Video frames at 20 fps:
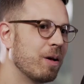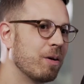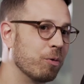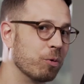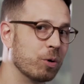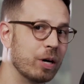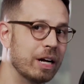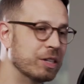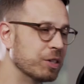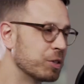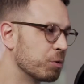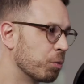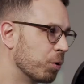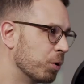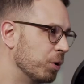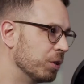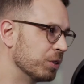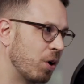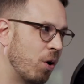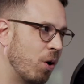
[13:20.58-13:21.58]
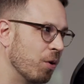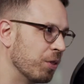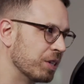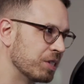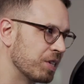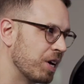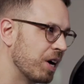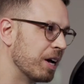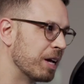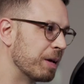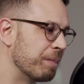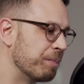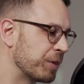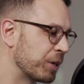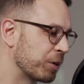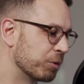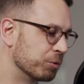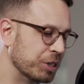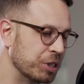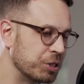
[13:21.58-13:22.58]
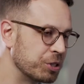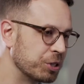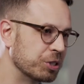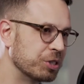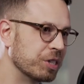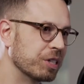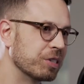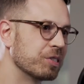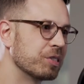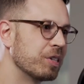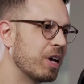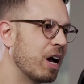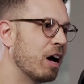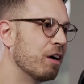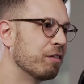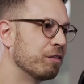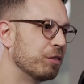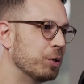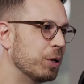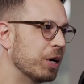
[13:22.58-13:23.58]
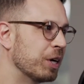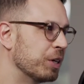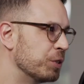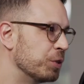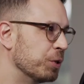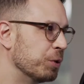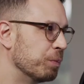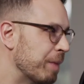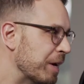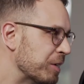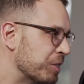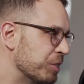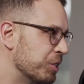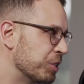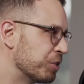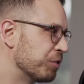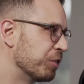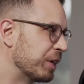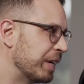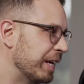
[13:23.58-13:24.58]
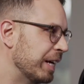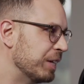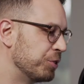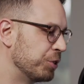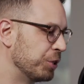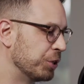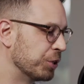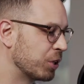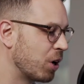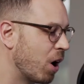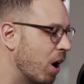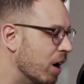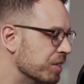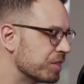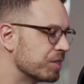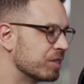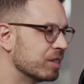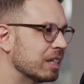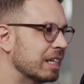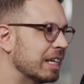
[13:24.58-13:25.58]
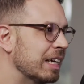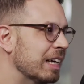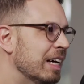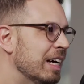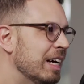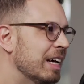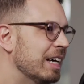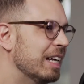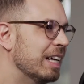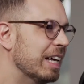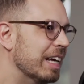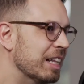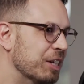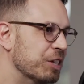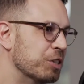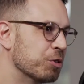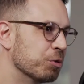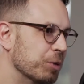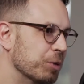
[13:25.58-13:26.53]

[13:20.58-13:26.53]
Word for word: We're in this world all the time, researching stuff. You got to do messages for kids, so you're constantly in these